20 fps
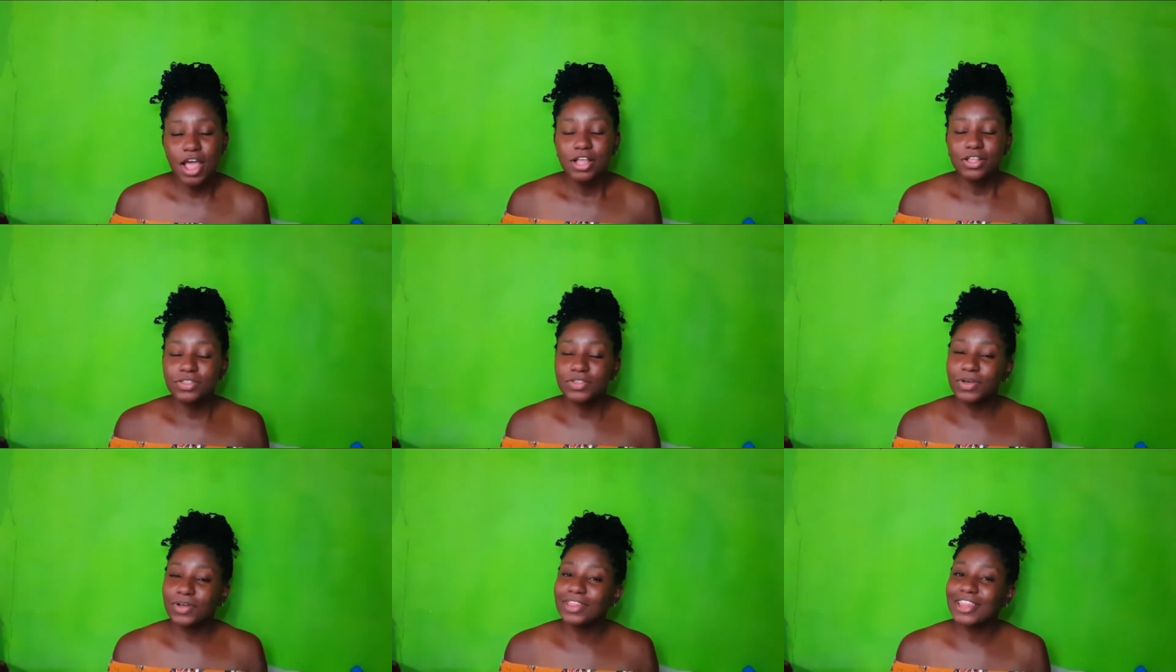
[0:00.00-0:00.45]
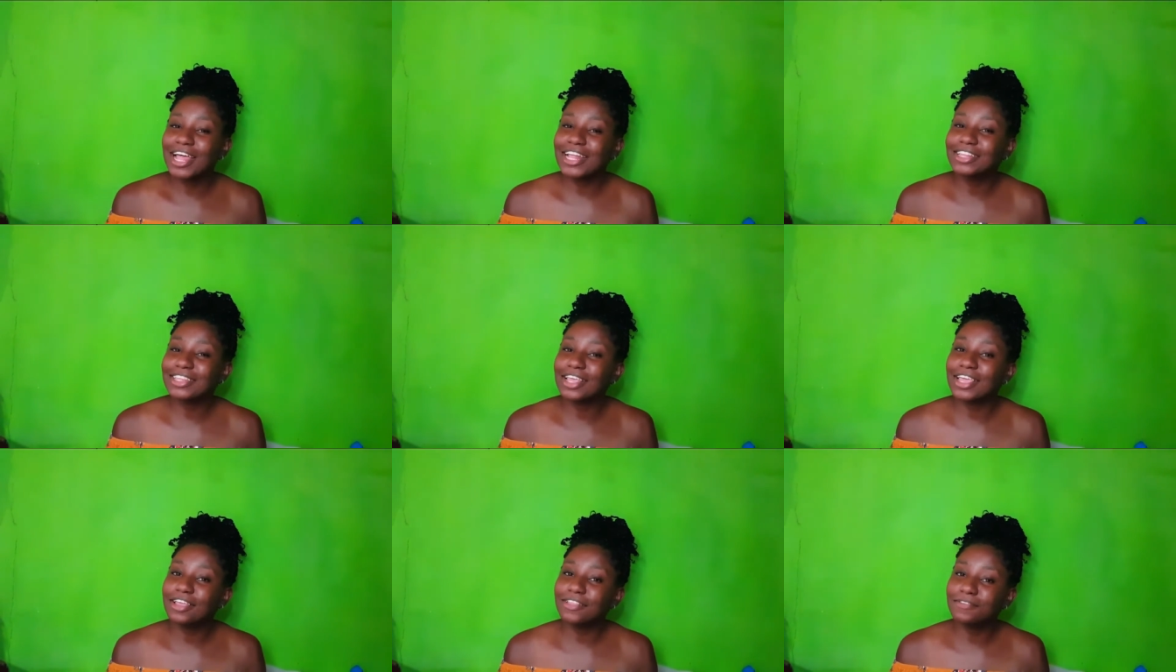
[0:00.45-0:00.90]
So
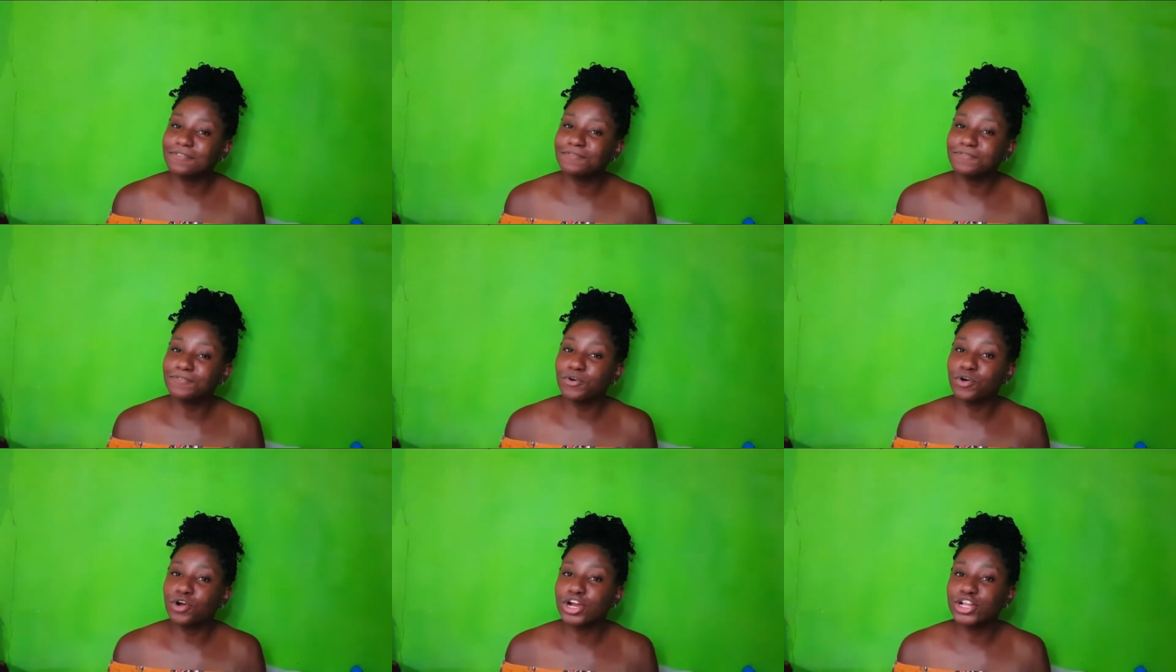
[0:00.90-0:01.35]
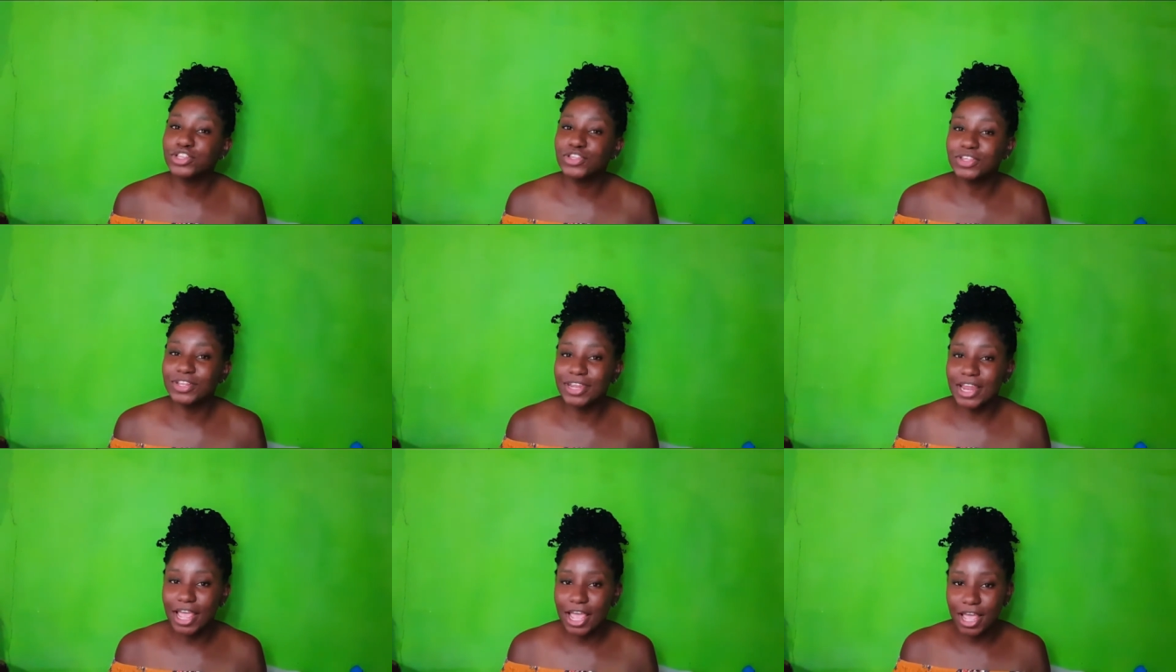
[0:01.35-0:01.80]
that's it for
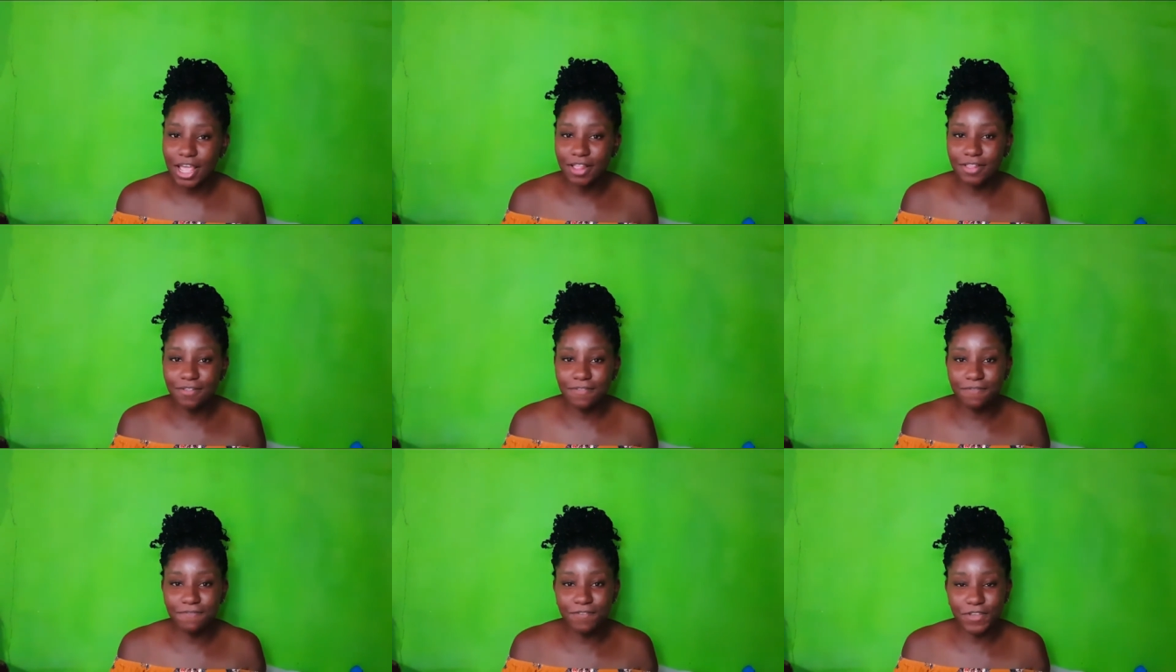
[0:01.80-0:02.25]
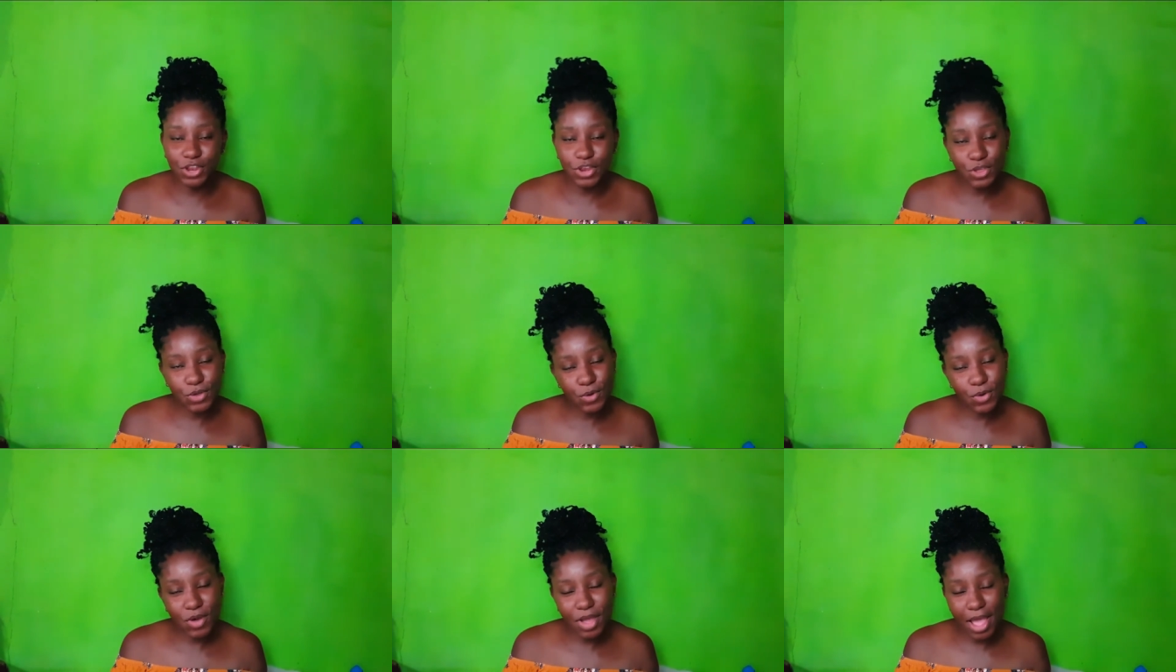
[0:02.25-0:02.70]
today's
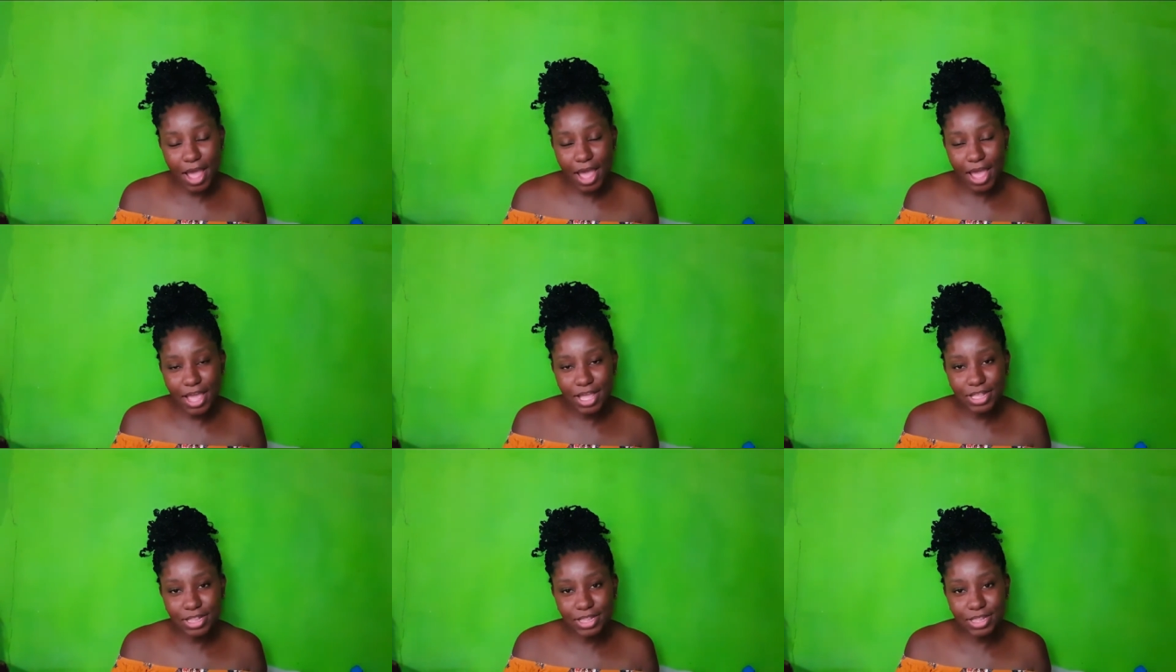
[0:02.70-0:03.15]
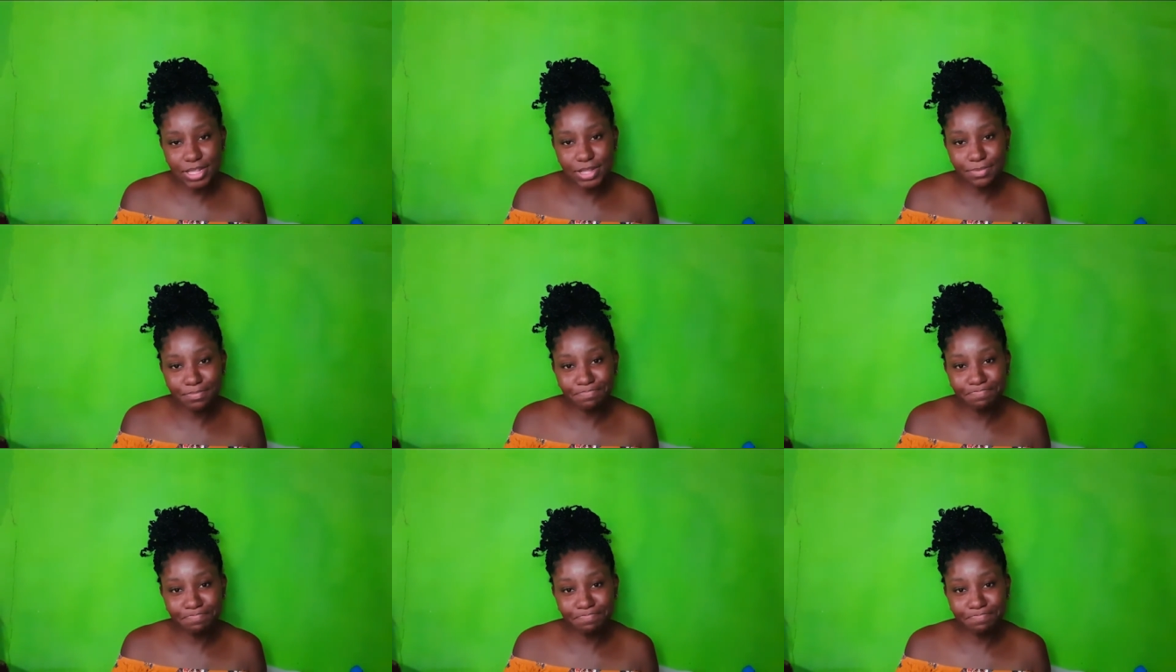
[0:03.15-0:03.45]
video guys.